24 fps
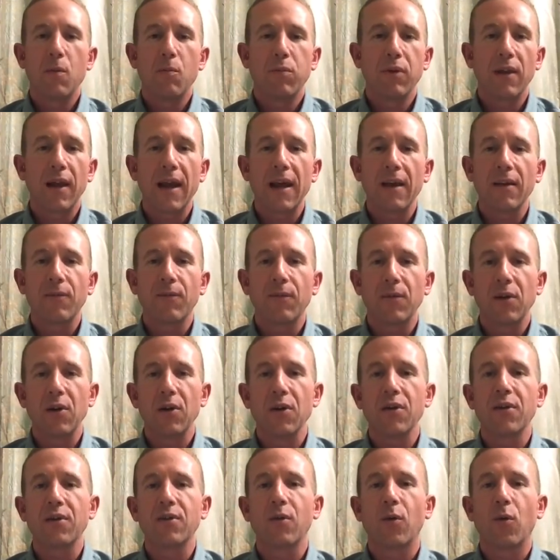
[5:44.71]
blank
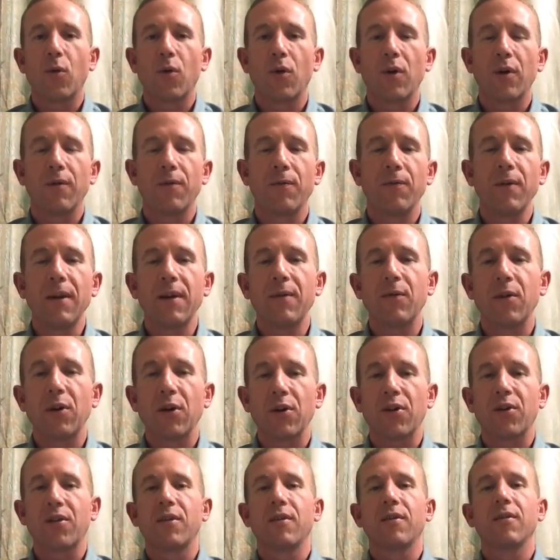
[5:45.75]
verse, or free
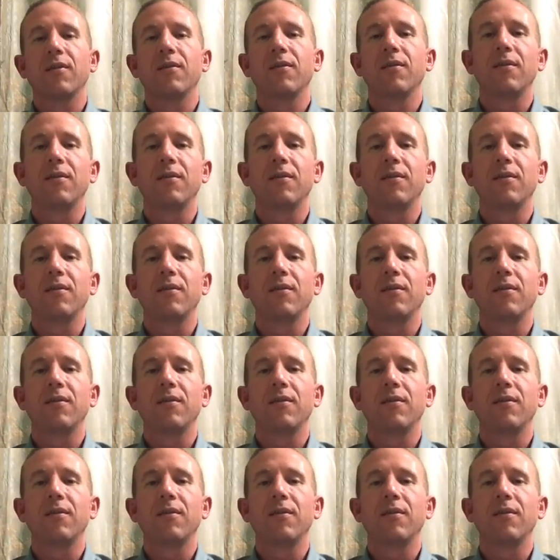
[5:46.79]
verse.